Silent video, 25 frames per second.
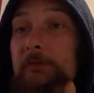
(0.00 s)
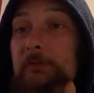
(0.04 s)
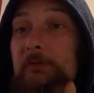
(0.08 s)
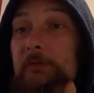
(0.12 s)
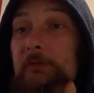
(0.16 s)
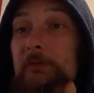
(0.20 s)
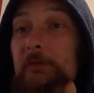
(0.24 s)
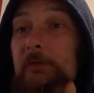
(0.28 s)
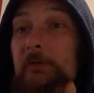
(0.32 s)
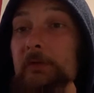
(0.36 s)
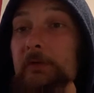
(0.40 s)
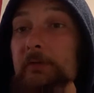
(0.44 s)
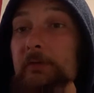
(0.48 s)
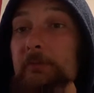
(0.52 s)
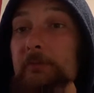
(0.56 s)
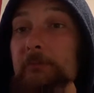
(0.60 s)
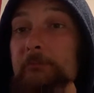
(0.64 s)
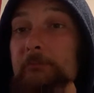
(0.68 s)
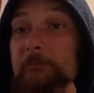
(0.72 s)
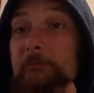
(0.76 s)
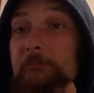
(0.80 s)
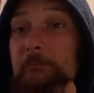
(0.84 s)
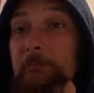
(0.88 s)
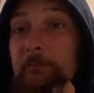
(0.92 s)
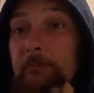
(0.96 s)
It's
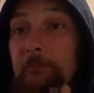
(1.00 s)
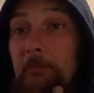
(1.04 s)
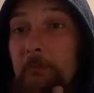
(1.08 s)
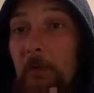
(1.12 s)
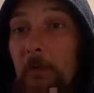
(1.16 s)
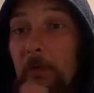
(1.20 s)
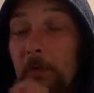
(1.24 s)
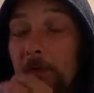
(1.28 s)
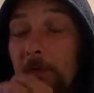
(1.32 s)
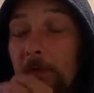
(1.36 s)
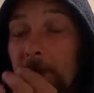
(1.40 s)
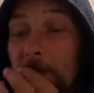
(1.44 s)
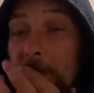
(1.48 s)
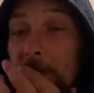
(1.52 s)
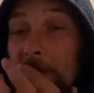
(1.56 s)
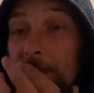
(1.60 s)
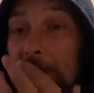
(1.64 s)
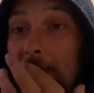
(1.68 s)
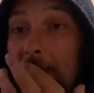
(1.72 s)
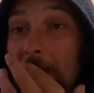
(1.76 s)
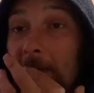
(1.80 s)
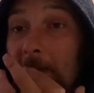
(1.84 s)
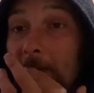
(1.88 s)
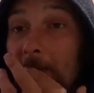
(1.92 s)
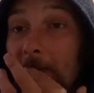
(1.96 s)
an
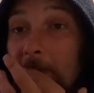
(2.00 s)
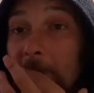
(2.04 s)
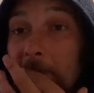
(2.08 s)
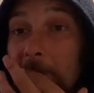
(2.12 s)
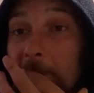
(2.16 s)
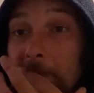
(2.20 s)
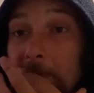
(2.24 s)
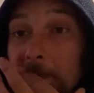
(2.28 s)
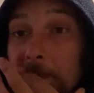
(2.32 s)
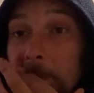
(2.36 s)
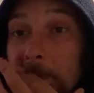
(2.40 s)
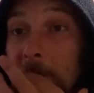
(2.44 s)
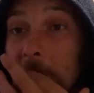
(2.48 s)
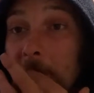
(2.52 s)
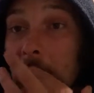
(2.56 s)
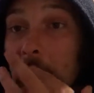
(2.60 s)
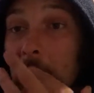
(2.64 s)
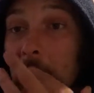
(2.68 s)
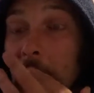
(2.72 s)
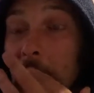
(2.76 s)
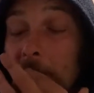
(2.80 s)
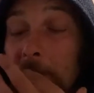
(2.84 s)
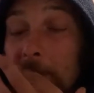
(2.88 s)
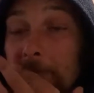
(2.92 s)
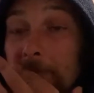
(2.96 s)
accident, really. I
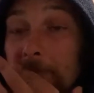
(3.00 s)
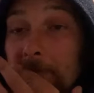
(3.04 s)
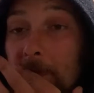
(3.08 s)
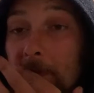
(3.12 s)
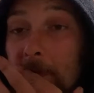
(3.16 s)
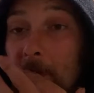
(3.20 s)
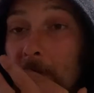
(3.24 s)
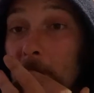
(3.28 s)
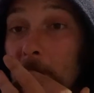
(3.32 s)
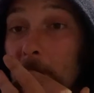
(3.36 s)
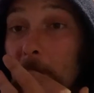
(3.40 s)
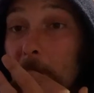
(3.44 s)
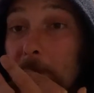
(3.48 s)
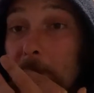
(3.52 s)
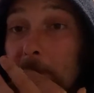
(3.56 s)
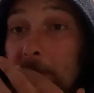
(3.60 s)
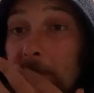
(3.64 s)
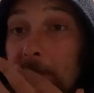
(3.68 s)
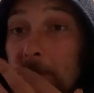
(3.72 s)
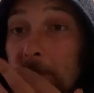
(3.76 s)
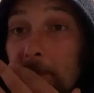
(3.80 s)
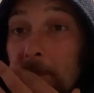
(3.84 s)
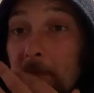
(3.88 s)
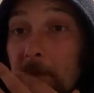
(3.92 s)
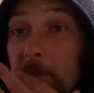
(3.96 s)
was having a psychotic
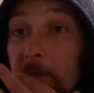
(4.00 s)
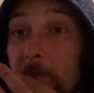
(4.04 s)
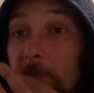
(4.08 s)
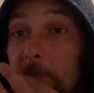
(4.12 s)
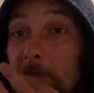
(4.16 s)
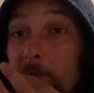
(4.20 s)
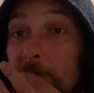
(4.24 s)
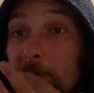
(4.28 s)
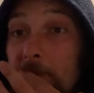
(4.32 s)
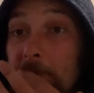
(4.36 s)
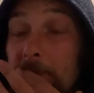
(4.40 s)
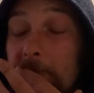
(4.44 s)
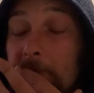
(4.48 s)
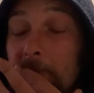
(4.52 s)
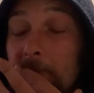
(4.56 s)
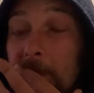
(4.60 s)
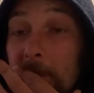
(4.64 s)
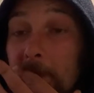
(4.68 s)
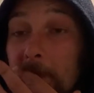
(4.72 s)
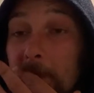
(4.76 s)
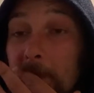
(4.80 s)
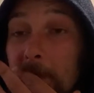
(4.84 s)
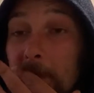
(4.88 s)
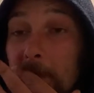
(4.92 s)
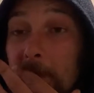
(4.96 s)
episode of
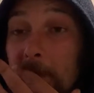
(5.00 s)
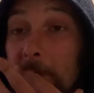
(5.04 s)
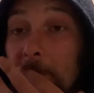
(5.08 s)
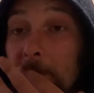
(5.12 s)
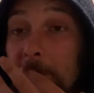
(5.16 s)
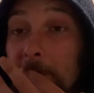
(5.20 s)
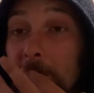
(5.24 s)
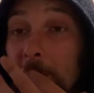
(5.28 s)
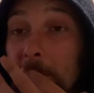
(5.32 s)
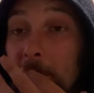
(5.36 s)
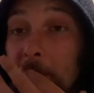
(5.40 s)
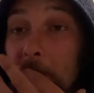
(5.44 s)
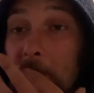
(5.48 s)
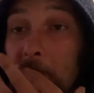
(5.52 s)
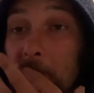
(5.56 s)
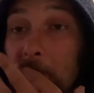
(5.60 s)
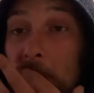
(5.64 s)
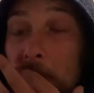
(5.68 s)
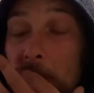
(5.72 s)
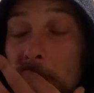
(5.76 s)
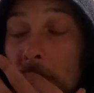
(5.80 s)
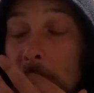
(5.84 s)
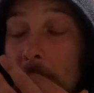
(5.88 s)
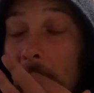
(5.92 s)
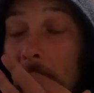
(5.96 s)
amphetamines at the time.
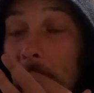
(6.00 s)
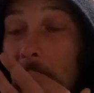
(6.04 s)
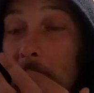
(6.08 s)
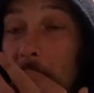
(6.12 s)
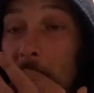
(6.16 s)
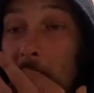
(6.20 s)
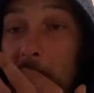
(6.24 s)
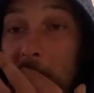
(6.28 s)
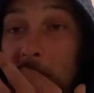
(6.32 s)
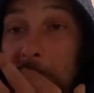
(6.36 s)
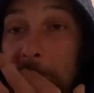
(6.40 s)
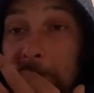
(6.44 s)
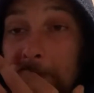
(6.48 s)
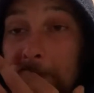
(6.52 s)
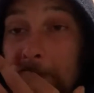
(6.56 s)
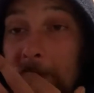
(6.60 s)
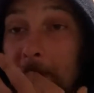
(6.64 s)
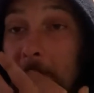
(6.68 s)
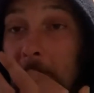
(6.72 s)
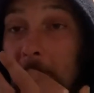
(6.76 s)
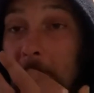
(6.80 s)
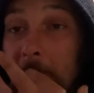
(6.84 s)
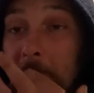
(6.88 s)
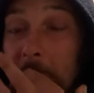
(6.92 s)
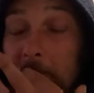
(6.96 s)
I couldn't
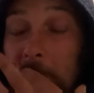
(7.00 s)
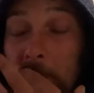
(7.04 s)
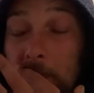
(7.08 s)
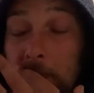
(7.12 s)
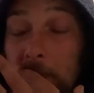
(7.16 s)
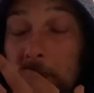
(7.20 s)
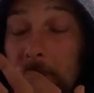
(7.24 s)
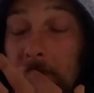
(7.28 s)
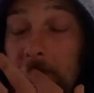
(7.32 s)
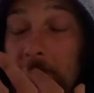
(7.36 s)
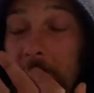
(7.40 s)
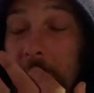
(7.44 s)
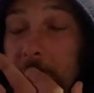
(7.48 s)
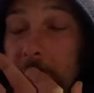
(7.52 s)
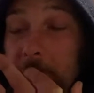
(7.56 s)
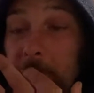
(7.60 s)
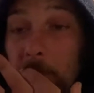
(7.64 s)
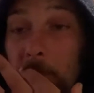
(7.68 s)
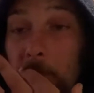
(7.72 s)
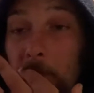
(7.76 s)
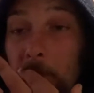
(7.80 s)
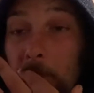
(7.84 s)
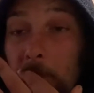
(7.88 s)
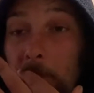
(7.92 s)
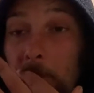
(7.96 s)
help it. I couldn't
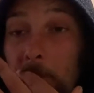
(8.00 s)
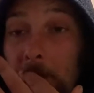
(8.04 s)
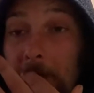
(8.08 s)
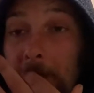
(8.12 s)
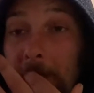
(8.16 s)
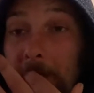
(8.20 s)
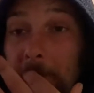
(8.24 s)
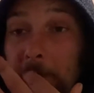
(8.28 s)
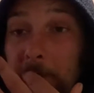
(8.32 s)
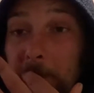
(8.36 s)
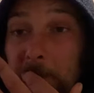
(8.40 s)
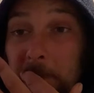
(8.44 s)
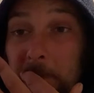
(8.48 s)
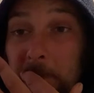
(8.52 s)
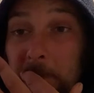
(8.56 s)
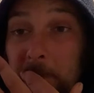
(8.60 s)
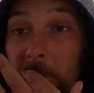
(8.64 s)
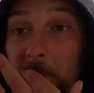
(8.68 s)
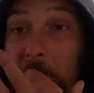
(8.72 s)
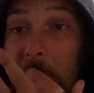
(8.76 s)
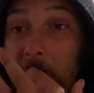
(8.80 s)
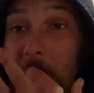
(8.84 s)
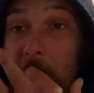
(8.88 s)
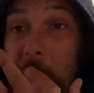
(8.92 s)
control my actions.